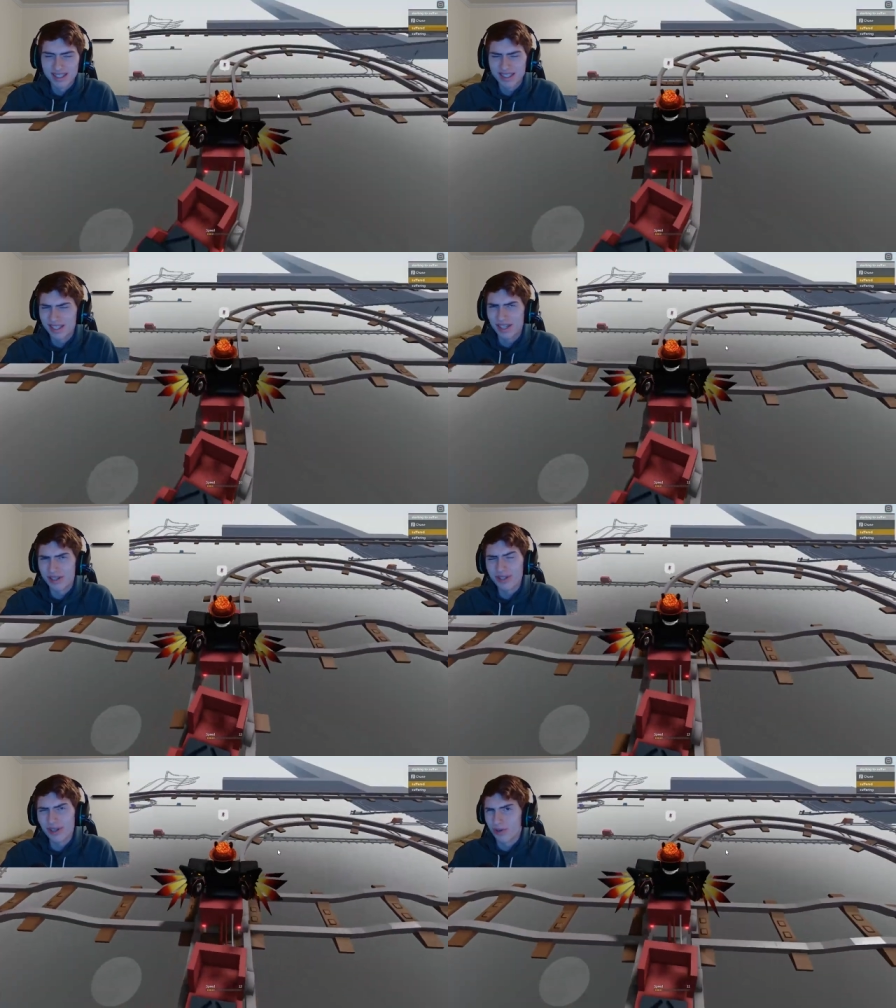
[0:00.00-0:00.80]
you know,
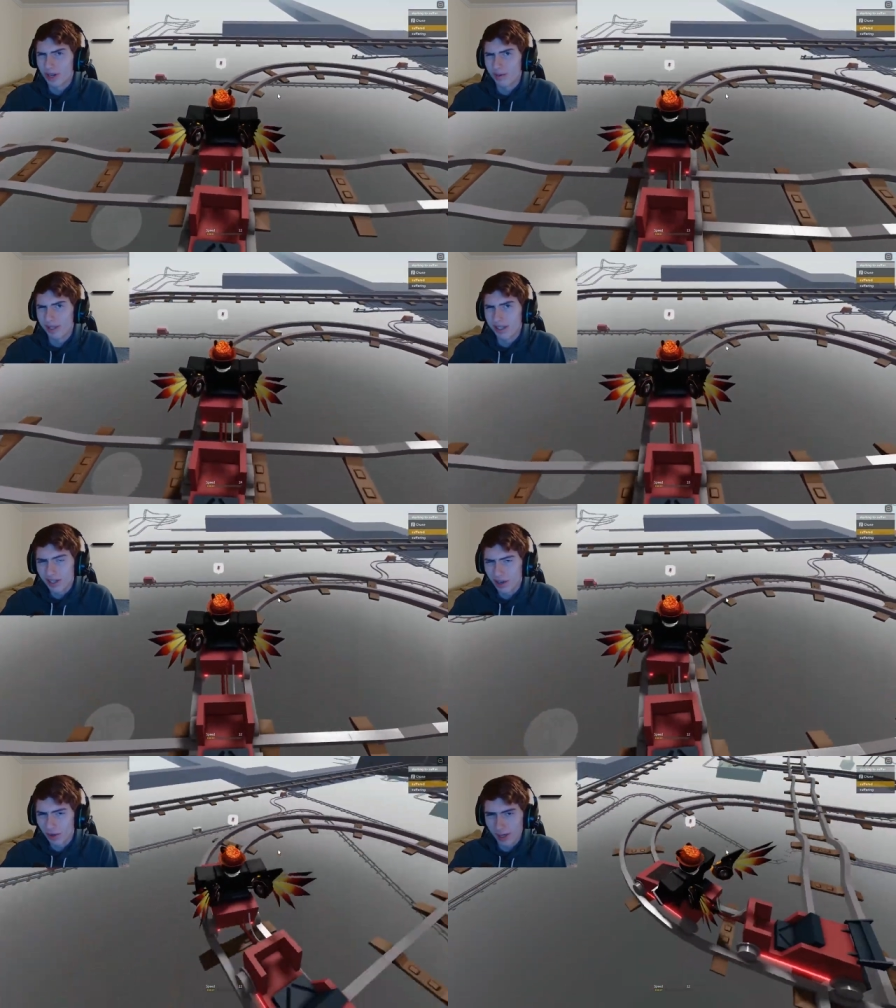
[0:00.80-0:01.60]
you know what I mean. You
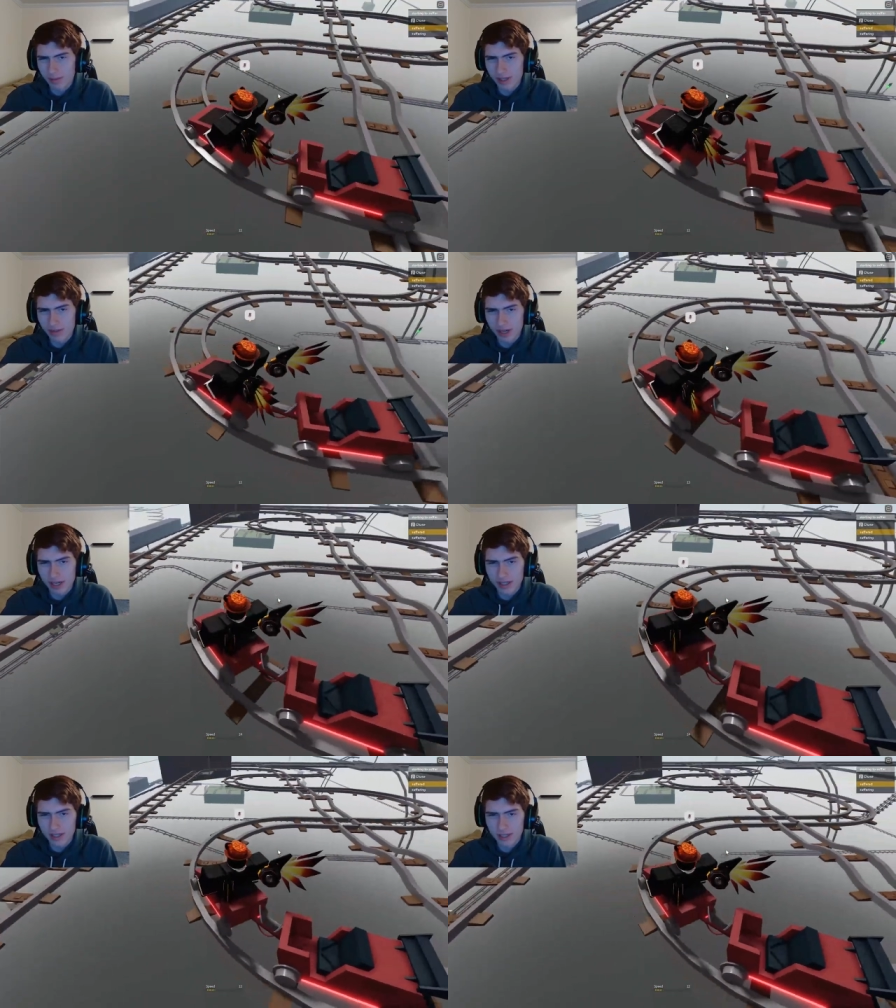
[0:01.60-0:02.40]
know what I mean,
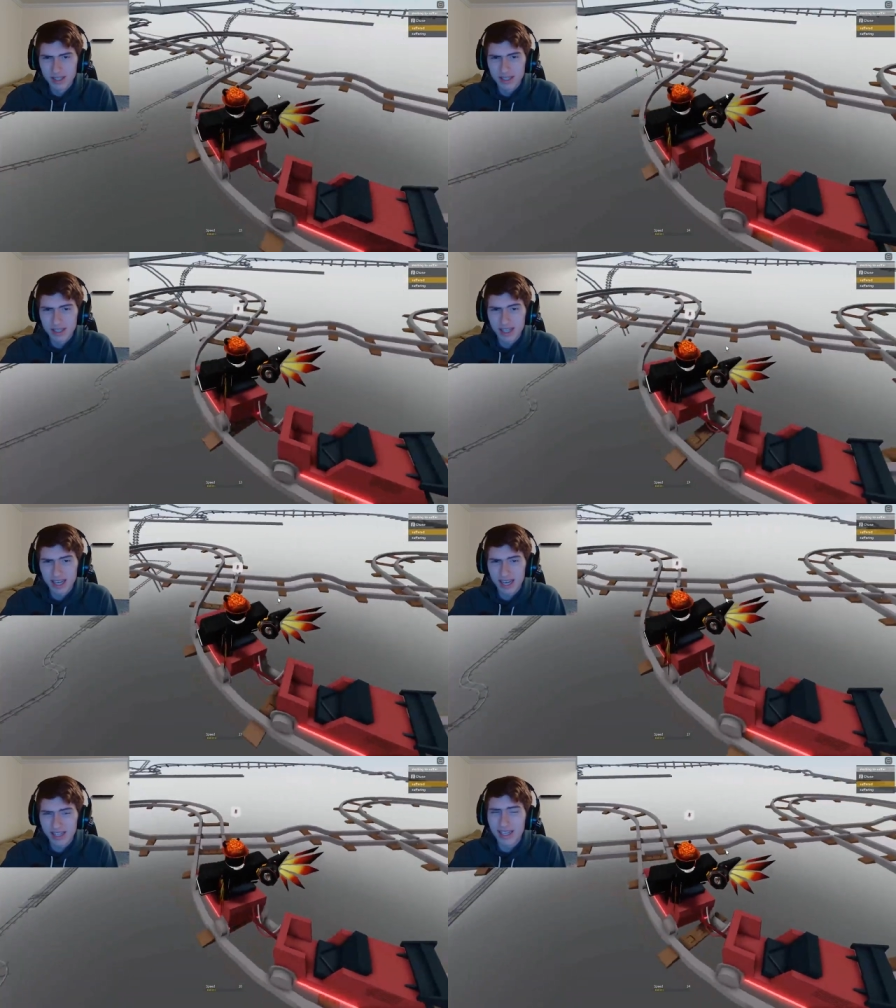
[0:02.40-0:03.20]
right?
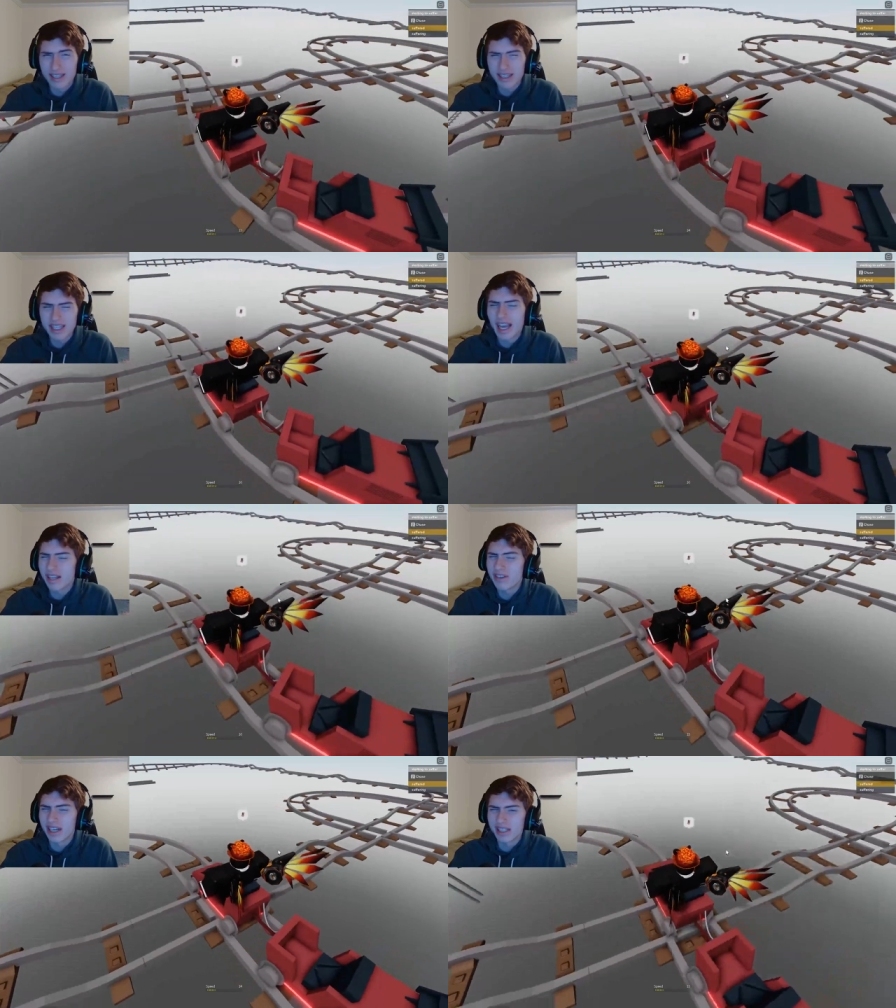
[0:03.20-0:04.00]
Yeah, yeah, yeah.
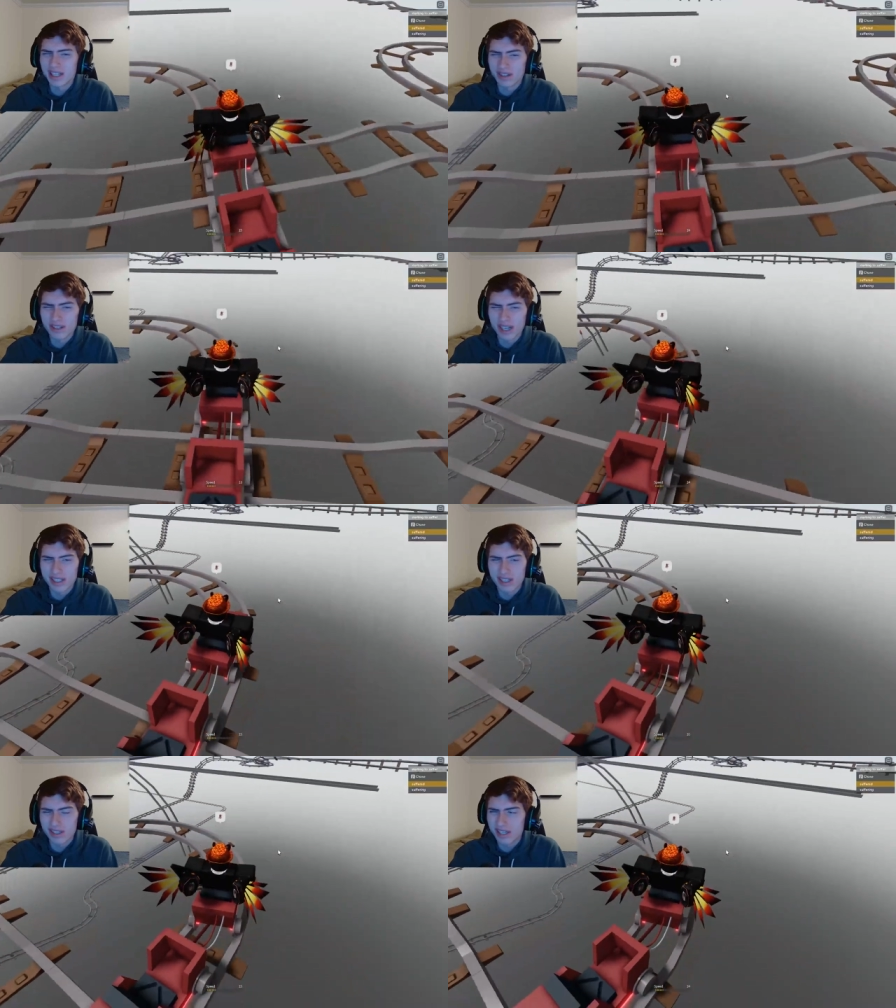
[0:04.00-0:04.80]
You guys know. You
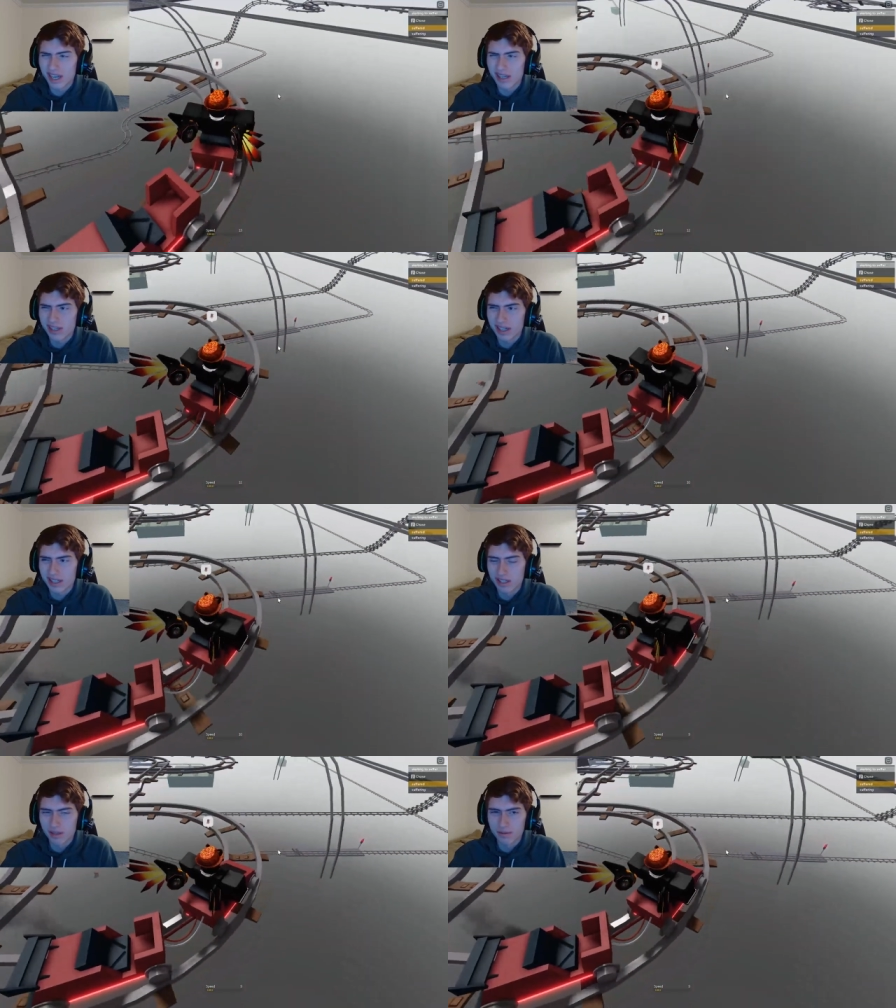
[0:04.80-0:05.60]
guys know. Yeah, you guys
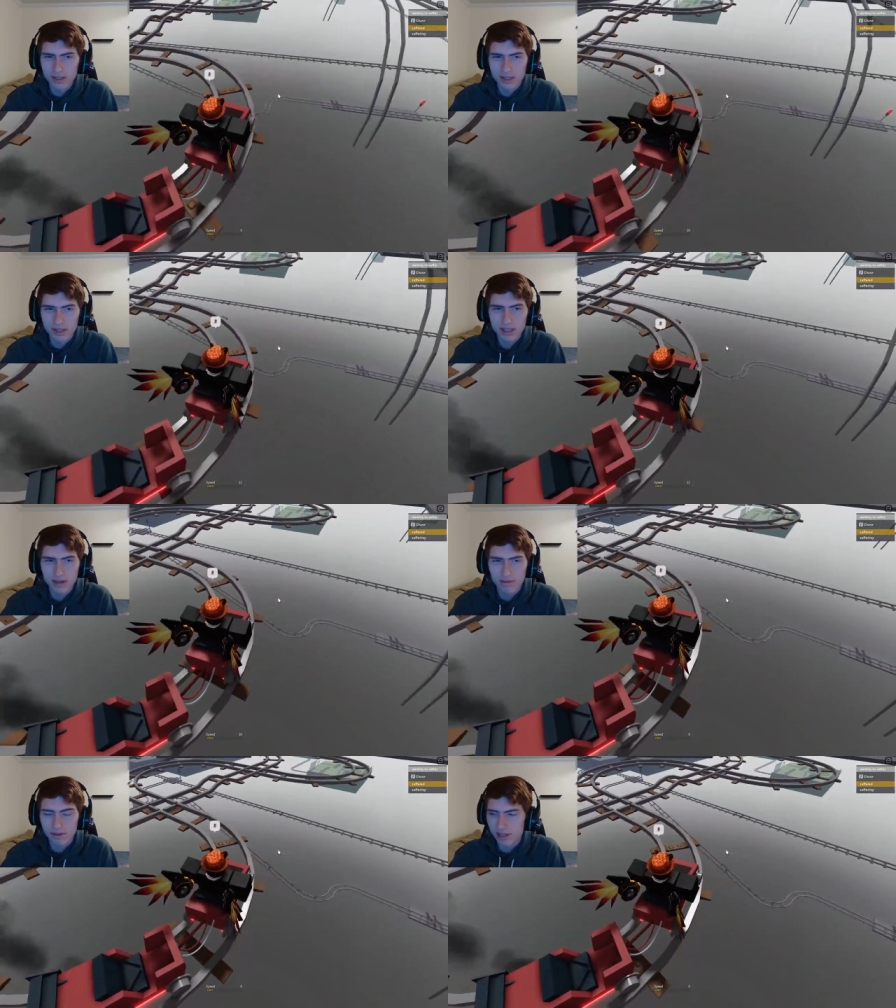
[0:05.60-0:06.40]
know. You
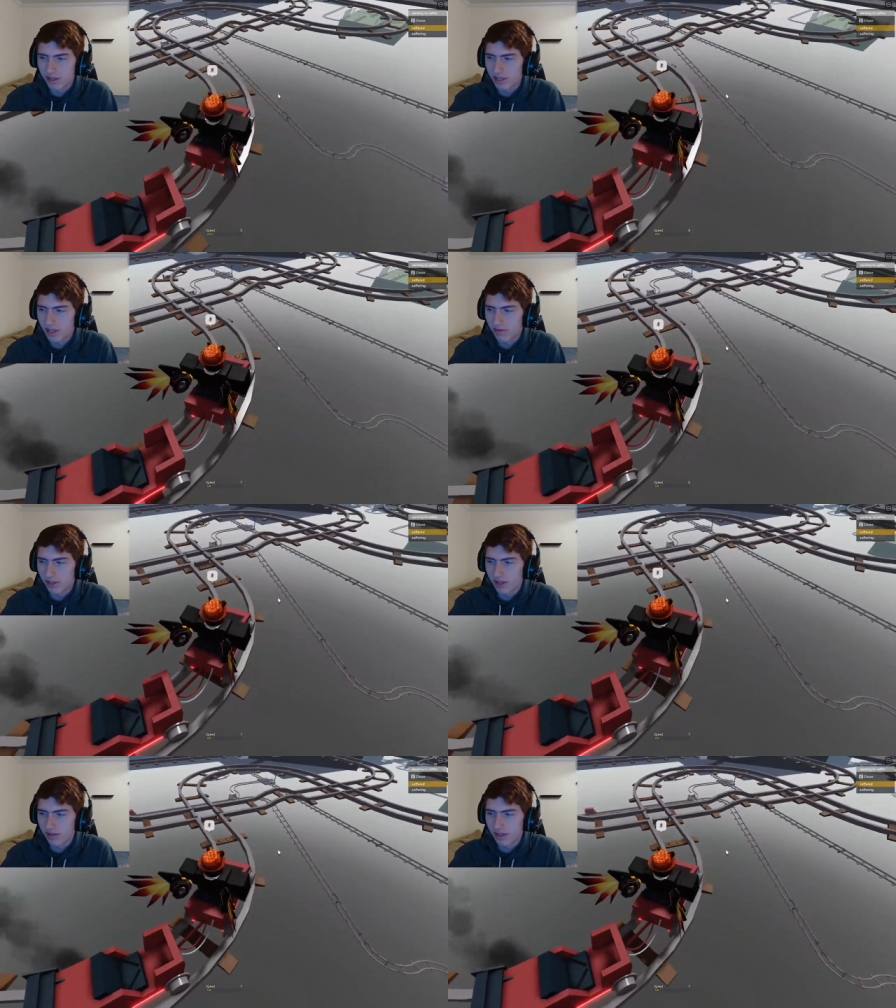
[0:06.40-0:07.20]
definitely know. You
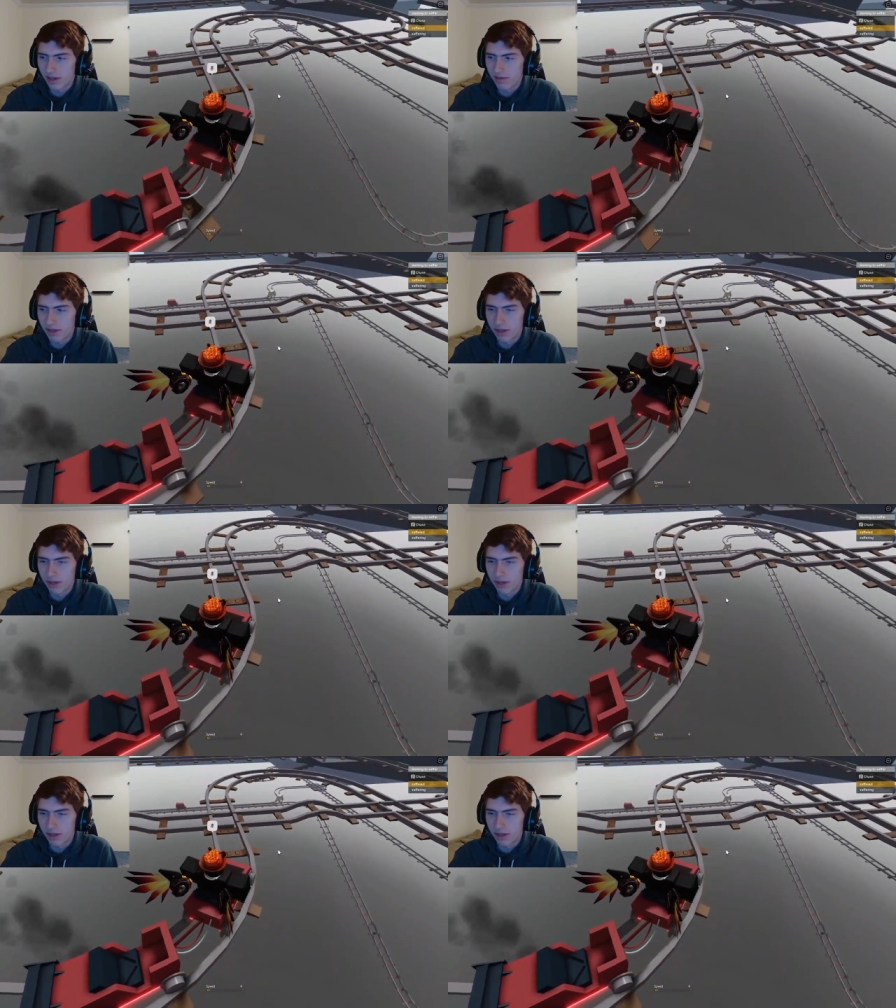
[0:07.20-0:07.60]
definitely know. You definitely